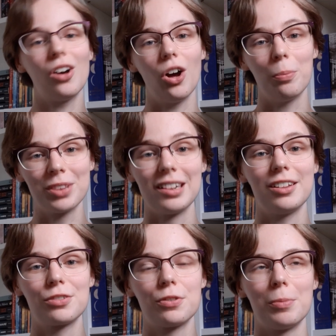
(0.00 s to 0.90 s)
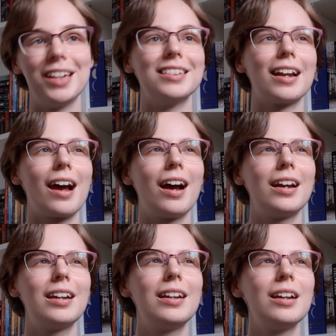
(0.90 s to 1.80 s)
up the list for me, that
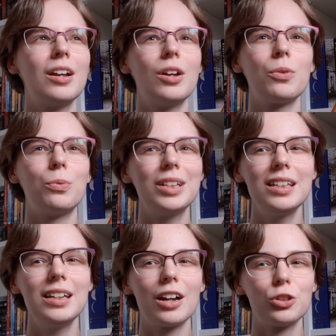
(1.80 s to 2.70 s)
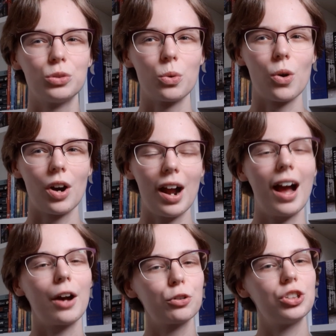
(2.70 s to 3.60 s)
I really adore
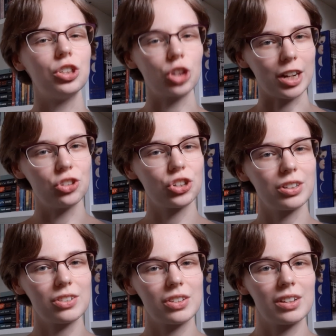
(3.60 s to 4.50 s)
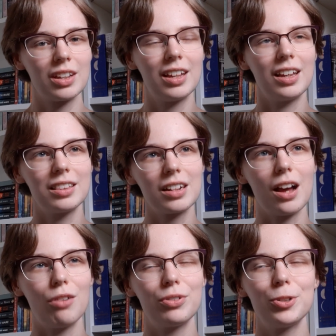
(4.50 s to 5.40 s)
how she changes in the
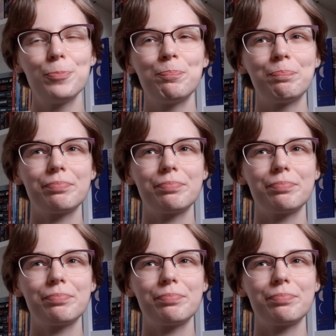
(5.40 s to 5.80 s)
novel